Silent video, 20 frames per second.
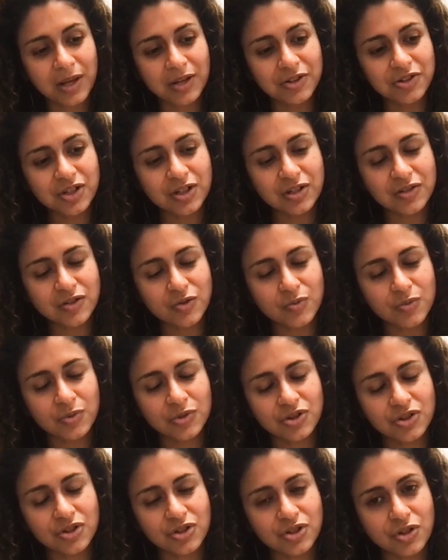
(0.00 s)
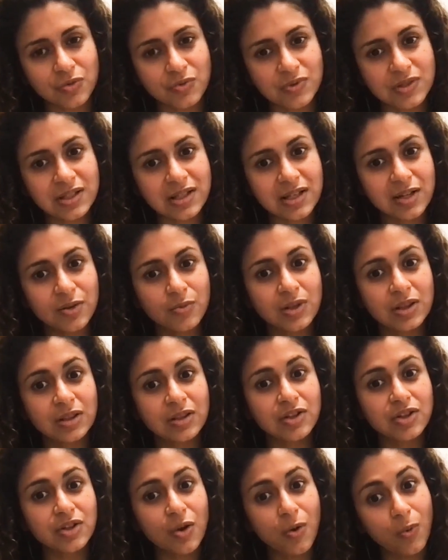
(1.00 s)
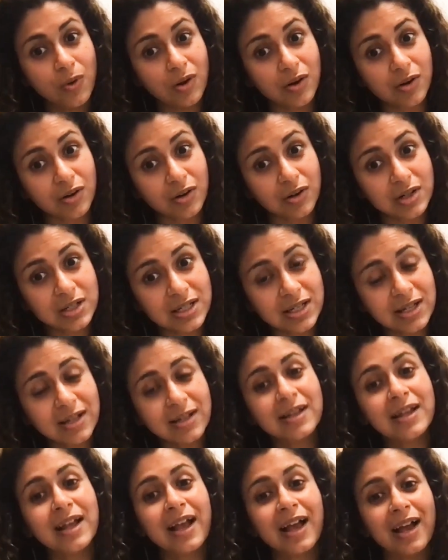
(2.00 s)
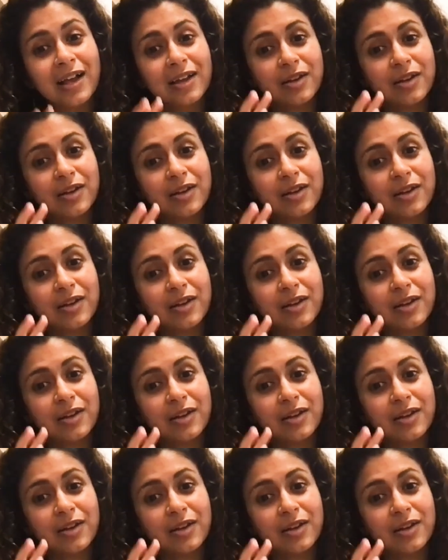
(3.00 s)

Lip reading: that patients who were dosing with yogurt